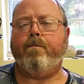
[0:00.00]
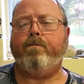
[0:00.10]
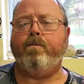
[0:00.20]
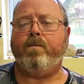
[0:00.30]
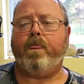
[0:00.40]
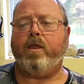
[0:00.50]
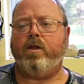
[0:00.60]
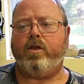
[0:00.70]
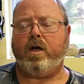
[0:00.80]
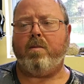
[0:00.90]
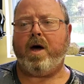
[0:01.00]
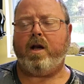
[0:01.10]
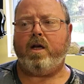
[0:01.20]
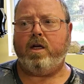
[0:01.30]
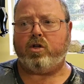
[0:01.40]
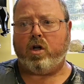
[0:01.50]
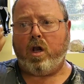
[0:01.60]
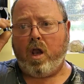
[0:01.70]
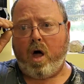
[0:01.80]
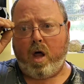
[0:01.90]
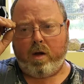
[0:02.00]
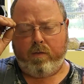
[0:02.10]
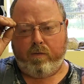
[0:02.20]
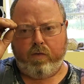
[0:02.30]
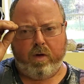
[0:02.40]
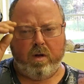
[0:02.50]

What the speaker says: The thing about it is a lot of